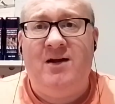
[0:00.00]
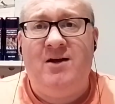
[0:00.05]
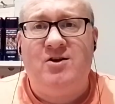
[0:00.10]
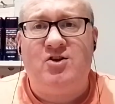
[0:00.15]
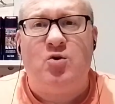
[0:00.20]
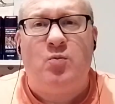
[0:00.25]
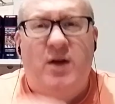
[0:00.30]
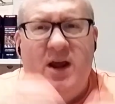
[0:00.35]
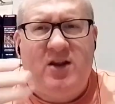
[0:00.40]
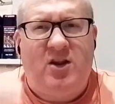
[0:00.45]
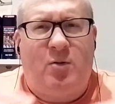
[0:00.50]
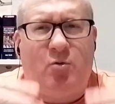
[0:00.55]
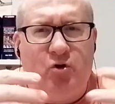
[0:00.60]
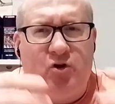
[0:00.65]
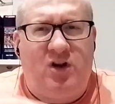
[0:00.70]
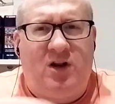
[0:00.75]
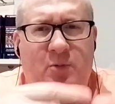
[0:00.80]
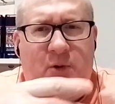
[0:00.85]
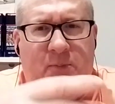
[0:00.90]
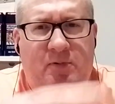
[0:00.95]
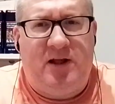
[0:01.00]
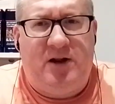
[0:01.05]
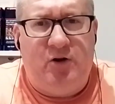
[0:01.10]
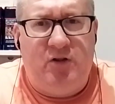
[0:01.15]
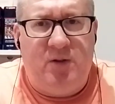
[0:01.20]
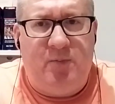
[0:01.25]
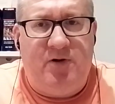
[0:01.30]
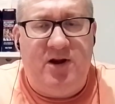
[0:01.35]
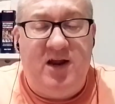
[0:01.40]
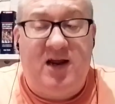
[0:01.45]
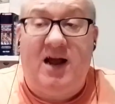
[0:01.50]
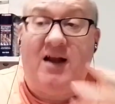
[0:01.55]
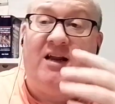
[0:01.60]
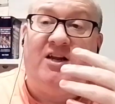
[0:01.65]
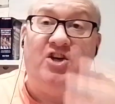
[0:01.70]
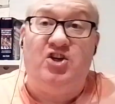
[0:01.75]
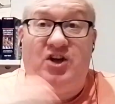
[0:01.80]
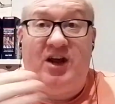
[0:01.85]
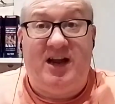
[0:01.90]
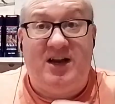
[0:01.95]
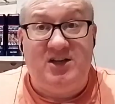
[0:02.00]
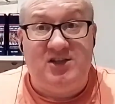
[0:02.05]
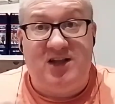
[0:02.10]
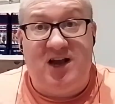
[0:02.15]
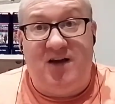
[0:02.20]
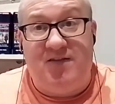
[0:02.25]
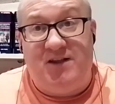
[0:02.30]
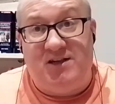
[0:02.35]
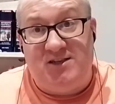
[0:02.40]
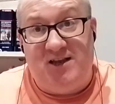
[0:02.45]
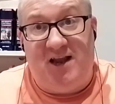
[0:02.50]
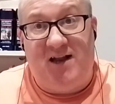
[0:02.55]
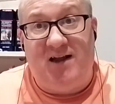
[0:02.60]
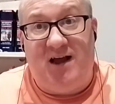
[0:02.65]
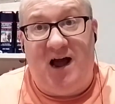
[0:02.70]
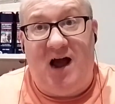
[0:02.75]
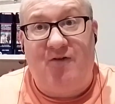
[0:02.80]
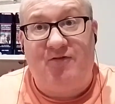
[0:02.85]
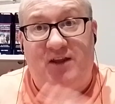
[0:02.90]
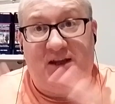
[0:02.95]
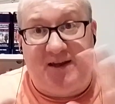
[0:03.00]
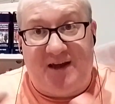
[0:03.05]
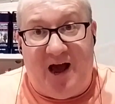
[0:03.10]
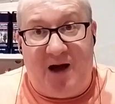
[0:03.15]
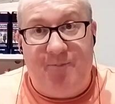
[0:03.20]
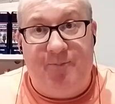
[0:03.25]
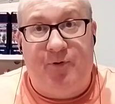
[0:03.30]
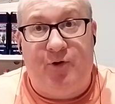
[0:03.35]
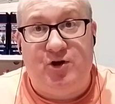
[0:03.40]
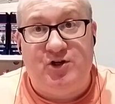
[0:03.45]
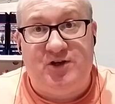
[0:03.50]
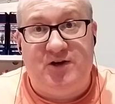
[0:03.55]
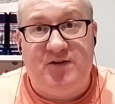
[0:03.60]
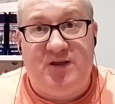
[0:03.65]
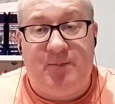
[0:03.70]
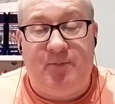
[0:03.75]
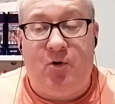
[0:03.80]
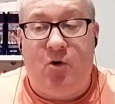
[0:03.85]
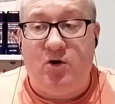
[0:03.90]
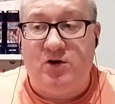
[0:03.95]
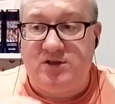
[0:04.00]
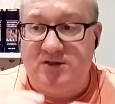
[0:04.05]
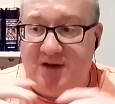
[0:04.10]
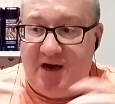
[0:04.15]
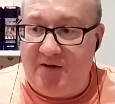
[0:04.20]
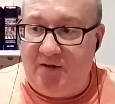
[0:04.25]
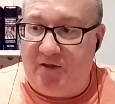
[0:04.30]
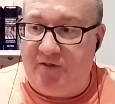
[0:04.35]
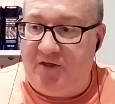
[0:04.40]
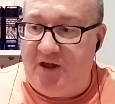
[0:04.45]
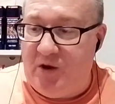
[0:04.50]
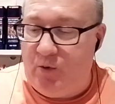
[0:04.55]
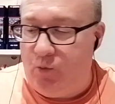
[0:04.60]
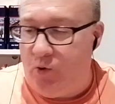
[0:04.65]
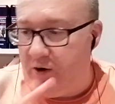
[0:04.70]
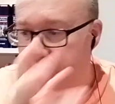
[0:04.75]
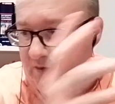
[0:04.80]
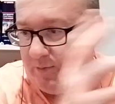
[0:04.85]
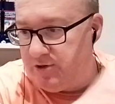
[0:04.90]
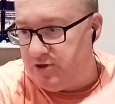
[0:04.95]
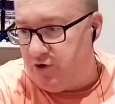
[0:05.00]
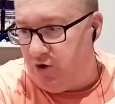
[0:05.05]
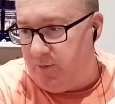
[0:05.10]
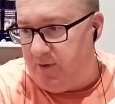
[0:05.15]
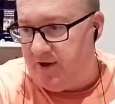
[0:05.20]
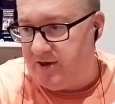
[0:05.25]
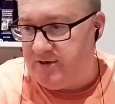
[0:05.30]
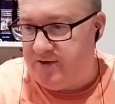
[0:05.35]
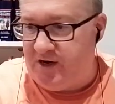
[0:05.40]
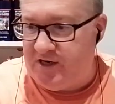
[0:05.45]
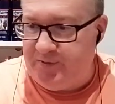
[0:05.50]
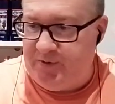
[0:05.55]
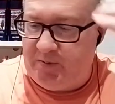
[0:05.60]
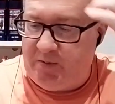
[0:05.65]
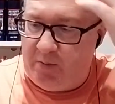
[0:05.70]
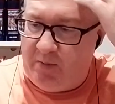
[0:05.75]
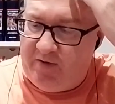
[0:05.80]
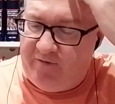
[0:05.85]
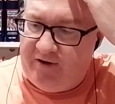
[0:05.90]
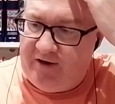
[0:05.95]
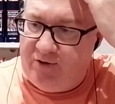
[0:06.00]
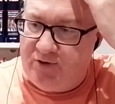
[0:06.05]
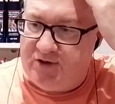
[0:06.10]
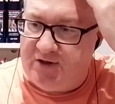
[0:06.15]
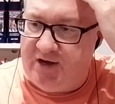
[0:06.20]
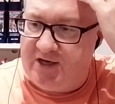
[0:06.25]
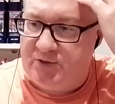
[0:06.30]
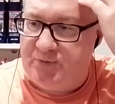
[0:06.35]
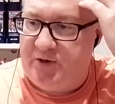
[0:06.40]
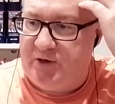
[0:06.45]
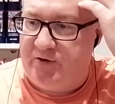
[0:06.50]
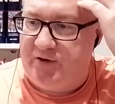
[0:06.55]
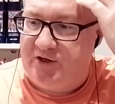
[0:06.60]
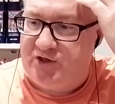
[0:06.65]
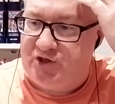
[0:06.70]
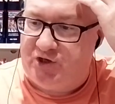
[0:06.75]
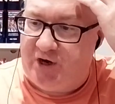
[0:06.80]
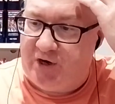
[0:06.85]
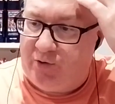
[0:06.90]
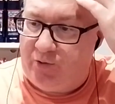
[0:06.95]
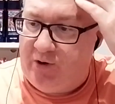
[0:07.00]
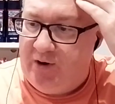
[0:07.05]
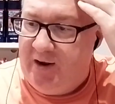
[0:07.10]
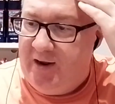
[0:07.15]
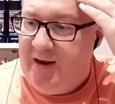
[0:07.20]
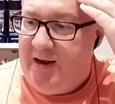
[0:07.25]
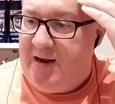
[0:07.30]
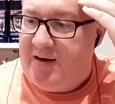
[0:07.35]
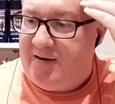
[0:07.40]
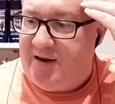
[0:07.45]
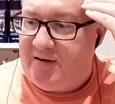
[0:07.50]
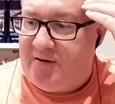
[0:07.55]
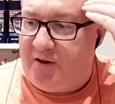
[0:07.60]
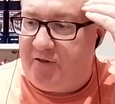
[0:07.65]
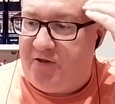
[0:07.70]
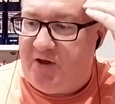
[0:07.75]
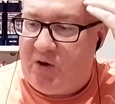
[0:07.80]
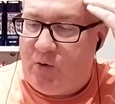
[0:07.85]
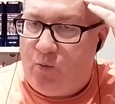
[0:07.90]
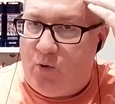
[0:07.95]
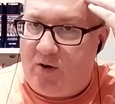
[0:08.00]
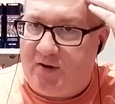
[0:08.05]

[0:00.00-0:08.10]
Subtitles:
So we end up looking like we're playing on the break, and he changed that in the second half to camp outside the box. Neither thing worked. I was talking about this last week in my wee videos last week on this channel. Neither thing